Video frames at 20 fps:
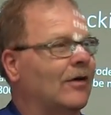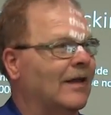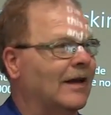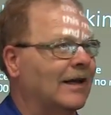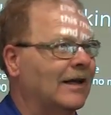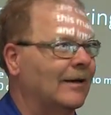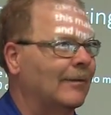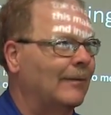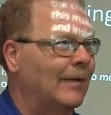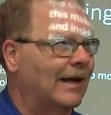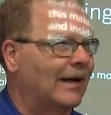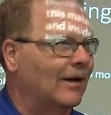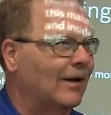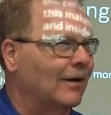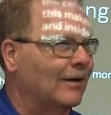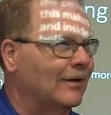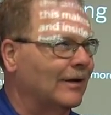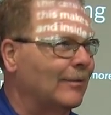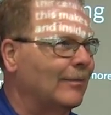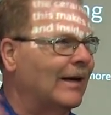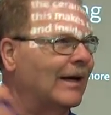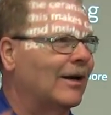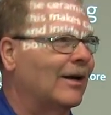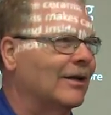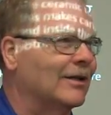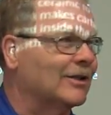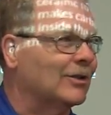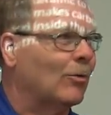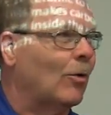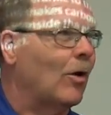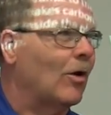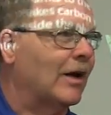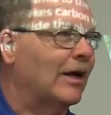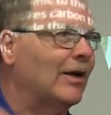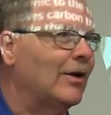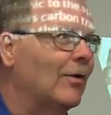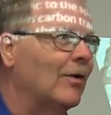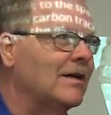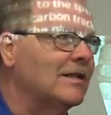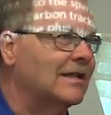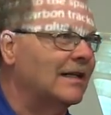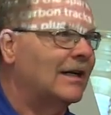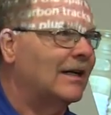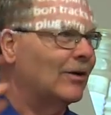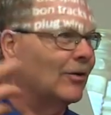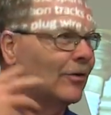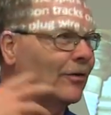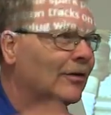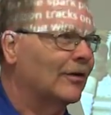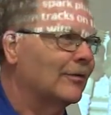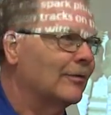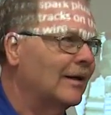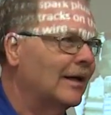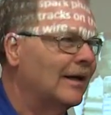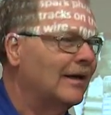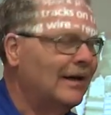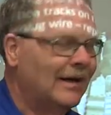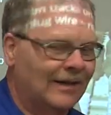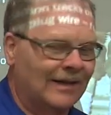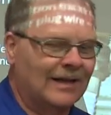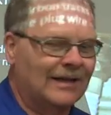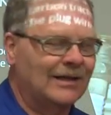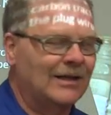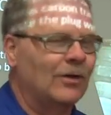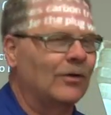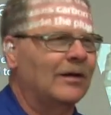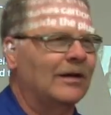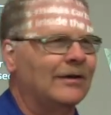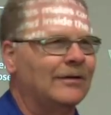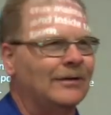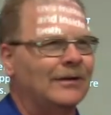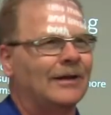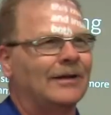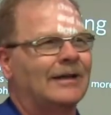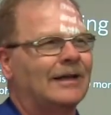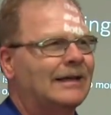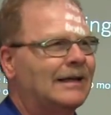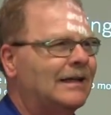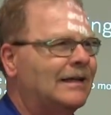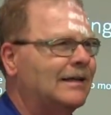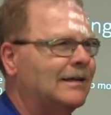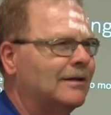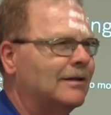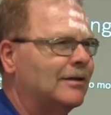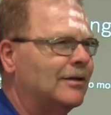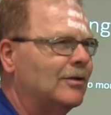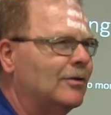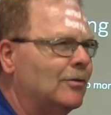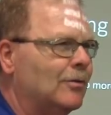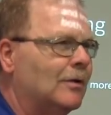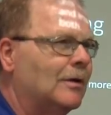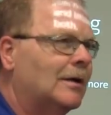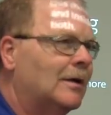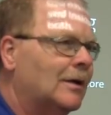they could make a less squawking noise and hear all their blood. They know that they needed to do,